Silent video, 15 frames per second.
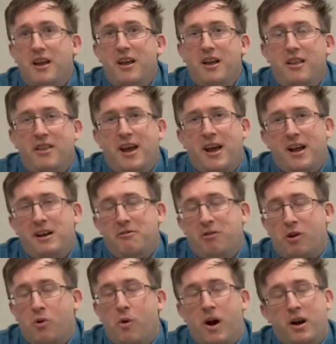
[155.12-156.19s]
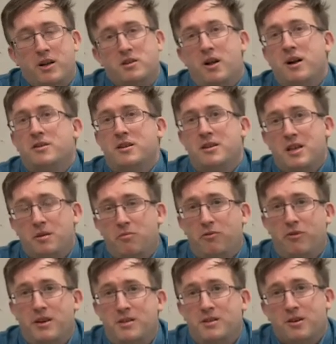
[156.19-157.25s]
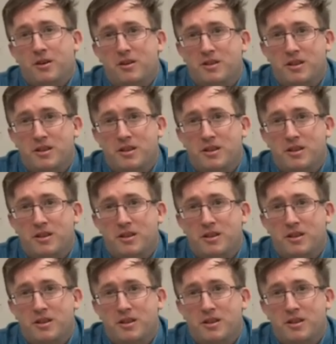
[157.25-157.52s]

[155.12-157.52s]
that requires lots of deep research.